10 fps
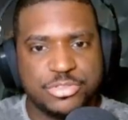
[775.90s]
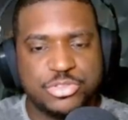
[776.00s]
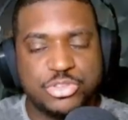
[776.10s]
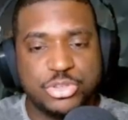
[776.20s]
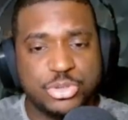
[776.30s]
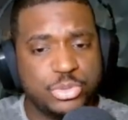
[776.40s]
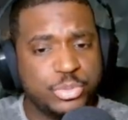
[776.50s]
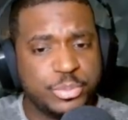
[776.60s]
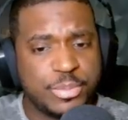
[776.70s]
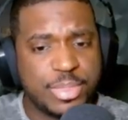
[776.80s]
two
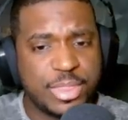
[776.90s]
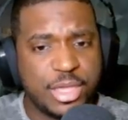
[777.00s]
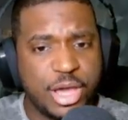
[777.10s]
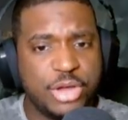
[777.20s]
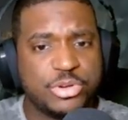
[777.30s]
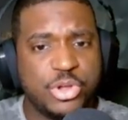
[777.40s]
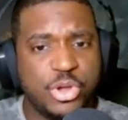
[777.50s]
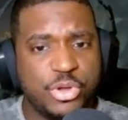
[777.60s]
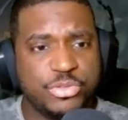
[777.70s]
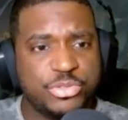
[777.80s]

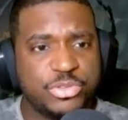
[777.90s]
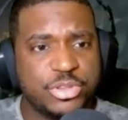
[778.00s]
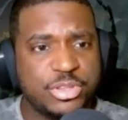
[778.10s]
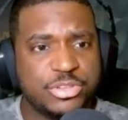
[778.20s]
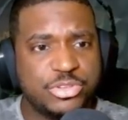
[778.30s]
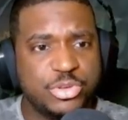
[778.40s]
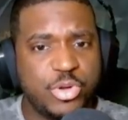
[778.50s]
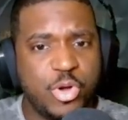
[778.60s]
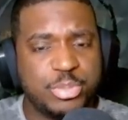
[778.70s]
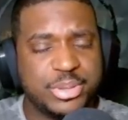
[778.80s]
alcoves, two
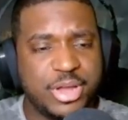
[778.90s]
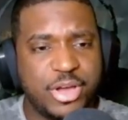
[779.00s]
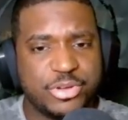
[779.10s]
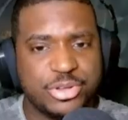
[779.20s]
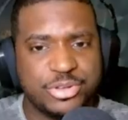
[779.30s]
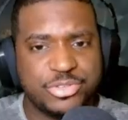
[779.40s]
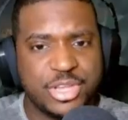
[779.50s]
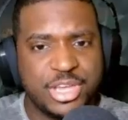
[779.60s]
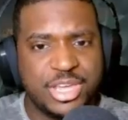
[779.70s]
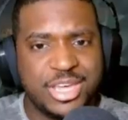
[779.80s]
open alcoves.
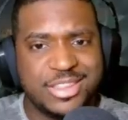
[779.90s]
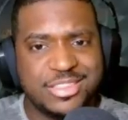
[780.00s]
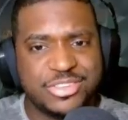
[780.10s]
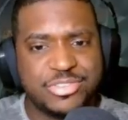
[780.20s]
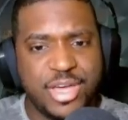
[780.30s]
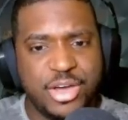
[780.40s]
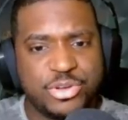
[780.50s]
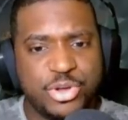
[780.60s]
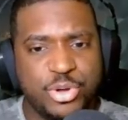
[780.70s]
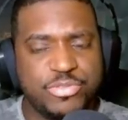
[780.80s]
In this
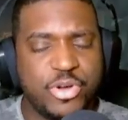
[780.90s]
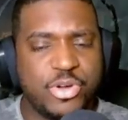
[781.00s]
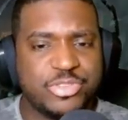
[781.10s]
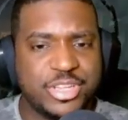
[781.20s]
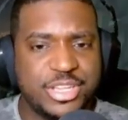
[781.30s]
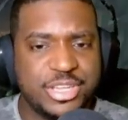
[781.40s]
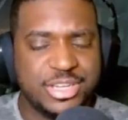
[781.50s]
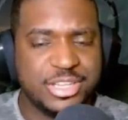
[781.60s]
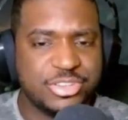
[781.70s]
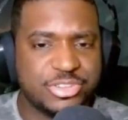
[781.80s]
alcove over here,
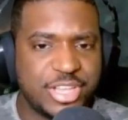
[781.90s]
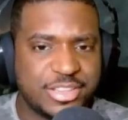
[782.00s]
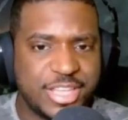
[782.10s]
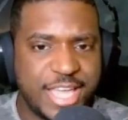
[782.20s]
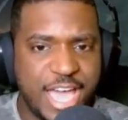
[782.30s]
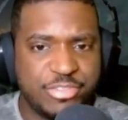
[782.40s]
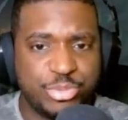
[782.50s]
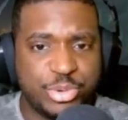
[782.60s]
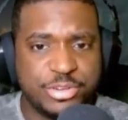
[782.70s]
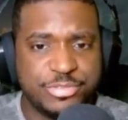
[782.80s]
it looks like they have
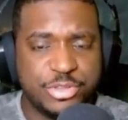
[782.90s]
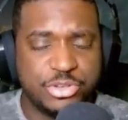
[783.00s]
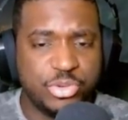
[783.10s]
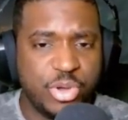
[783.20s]
one of the new